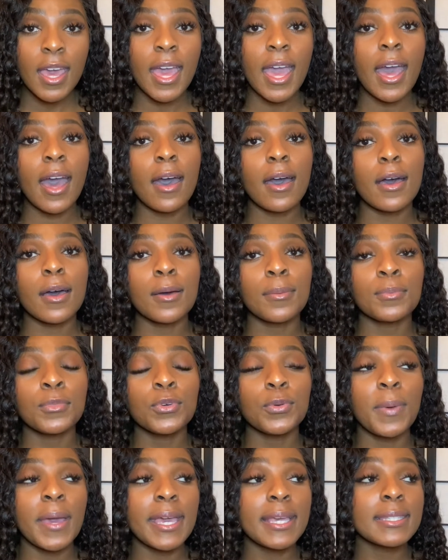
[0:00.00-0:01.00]

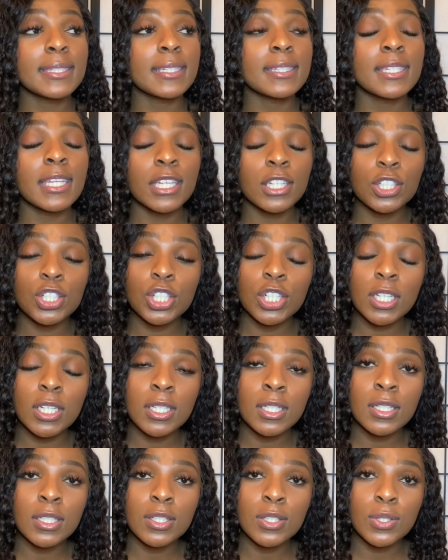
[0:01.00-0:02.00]
who pays
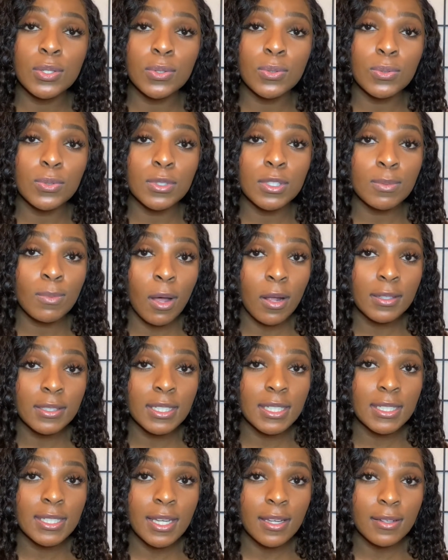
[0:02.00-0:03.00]
attention to small
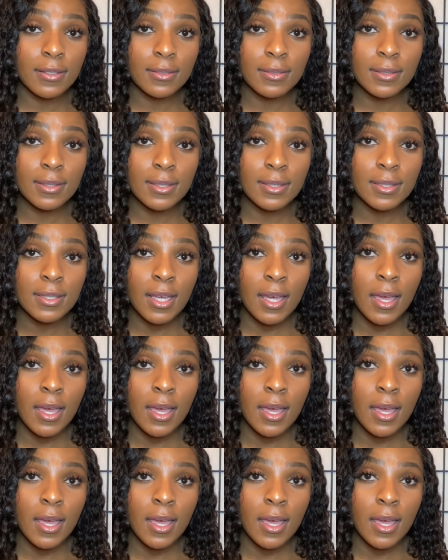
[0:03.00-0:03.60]
details.